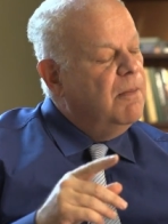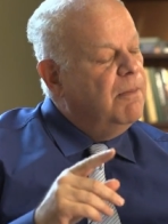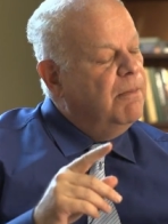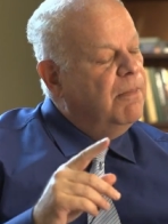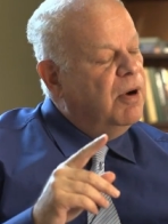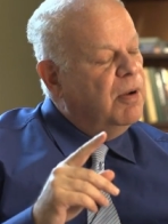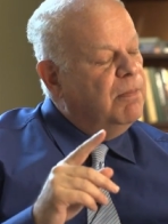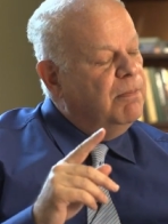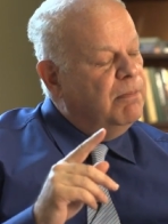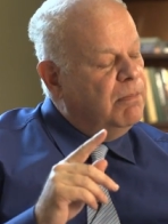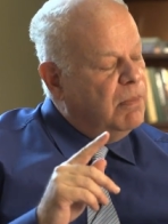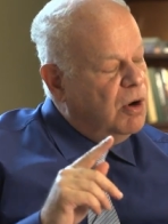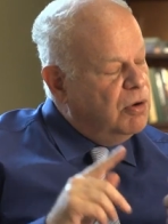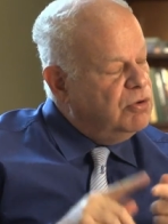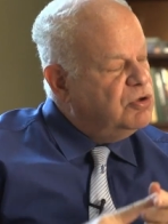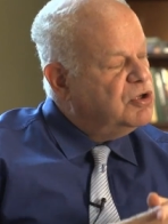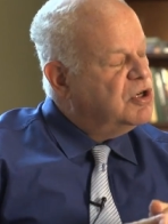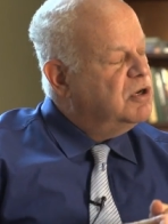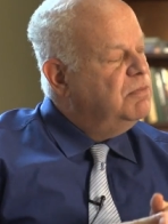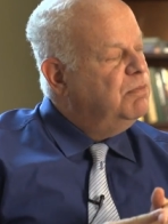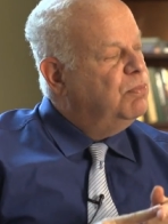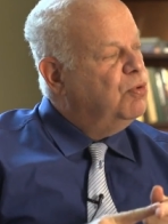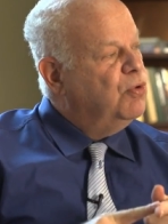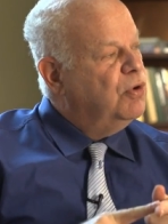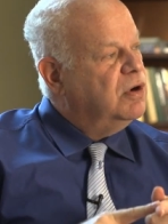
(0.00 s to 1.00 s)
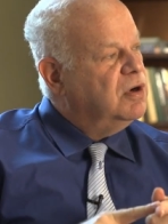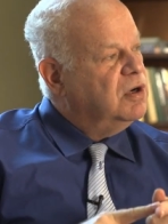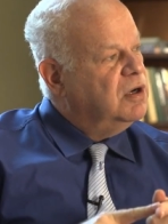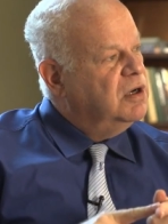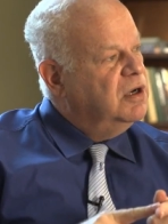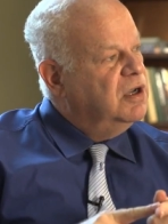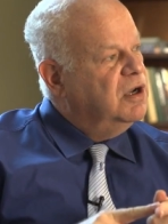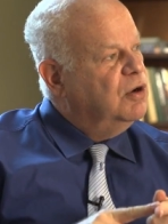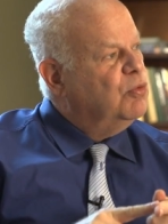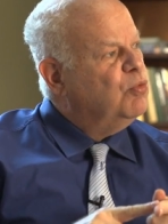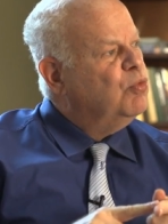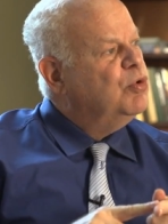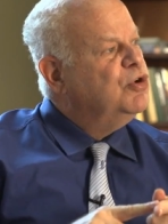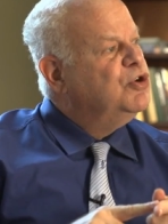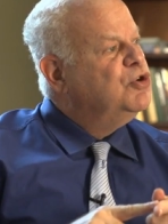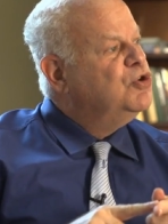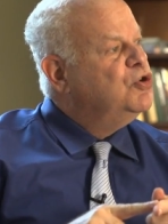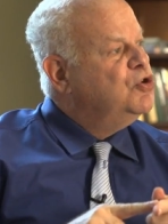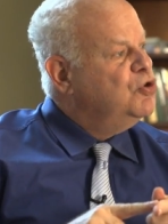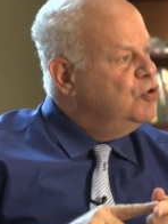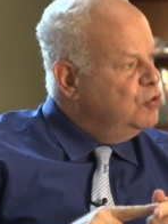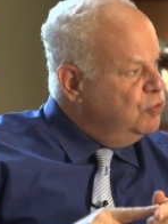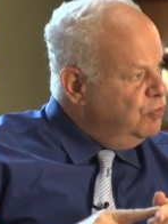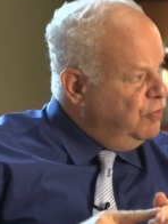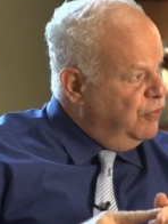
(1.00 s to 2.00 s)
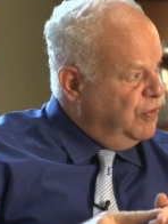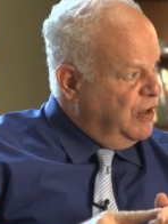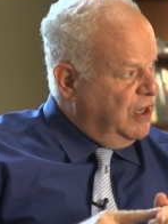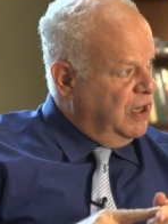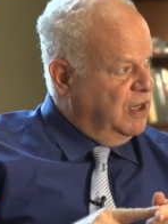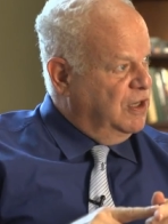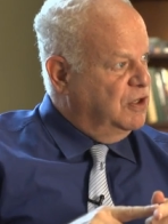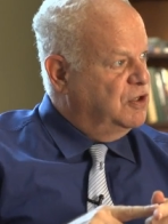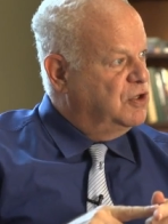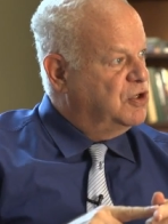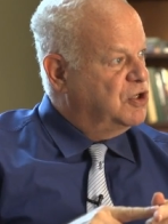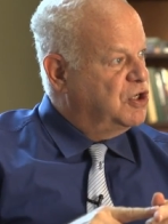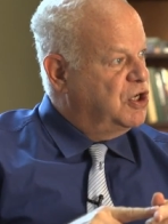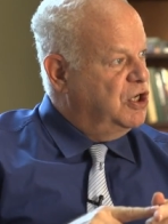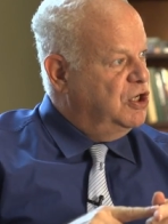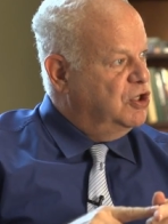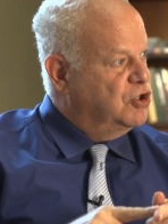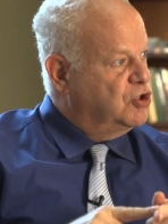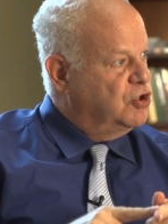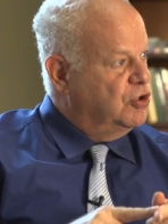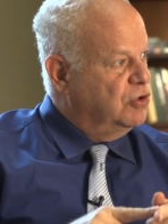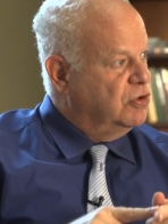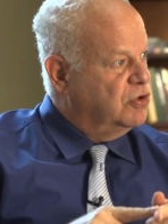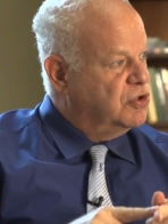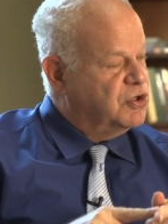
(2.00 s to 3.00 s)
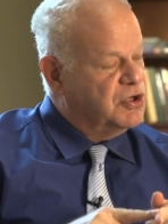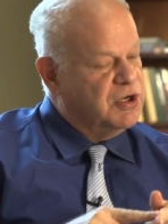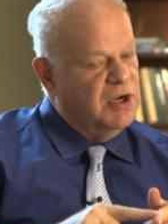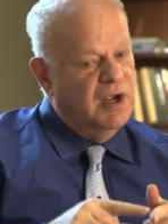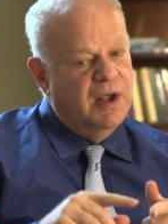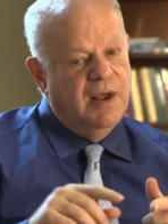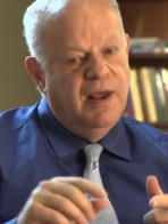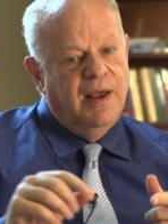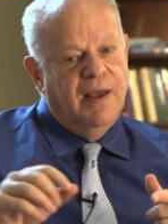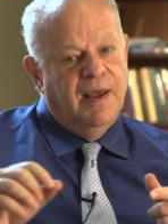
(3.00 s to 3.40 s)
but most importantly, it rejuvenates teachers.